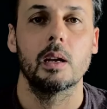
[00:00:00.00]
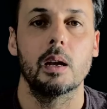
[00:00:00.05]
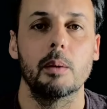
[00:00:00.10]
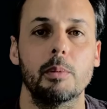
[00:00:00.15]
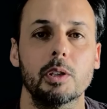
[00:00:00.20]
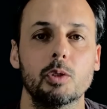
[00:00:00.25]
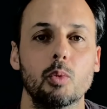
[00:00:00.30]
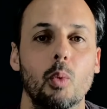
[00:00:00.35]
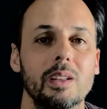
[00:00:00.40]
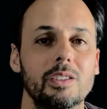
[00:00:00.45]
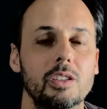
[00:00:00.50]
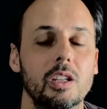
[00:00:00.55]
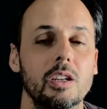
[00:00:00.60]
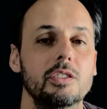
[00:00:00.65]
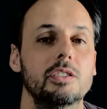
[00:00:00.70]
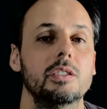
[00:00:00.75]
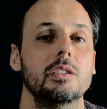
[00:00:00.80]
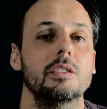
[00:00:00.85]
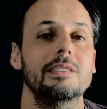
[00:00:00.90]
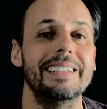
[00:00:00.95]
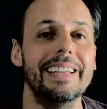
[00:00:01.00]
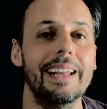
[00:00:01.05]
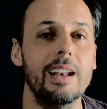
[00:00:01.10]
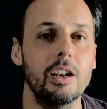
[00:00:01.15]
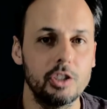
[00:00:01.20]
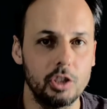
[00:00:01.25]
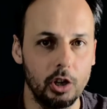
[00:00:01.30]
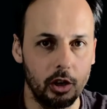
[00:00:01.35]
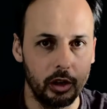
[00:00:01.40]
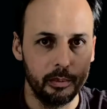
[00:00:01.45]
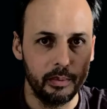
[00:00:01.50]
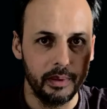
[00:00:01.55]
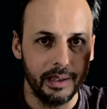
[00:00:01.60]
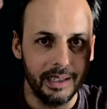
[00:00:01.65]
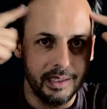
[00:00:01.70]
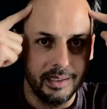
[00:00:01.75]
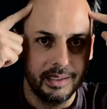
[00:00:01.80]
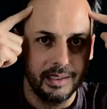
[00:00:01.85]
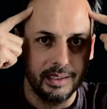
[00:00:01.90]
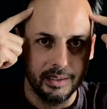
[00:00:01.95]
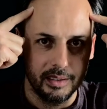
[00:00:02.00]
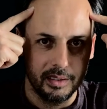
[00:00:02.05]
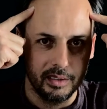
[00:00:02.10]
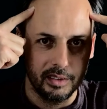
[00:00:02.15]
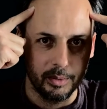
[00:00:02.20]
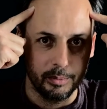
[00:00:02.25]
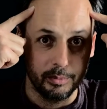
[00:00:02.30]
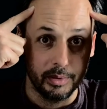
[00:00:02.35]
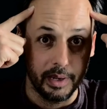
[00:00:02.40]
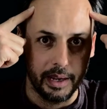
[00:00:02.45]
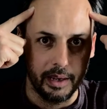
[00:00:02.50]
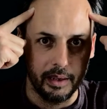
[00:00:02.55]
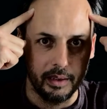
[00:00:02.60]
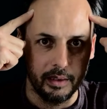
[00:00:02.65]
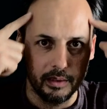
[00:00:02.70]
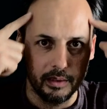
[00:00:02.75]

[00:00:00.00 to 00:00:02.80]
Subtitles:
But what does the real job is the brain.